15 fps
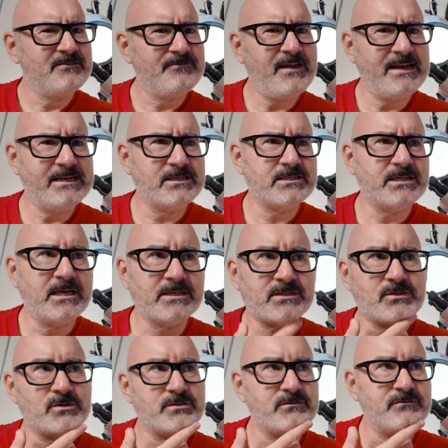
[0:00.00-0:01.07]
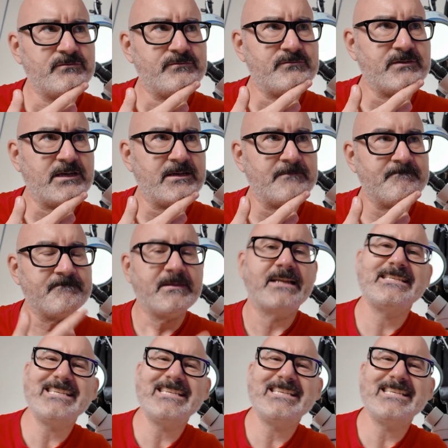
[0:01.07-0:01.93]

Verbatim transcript: fell into a sort of um,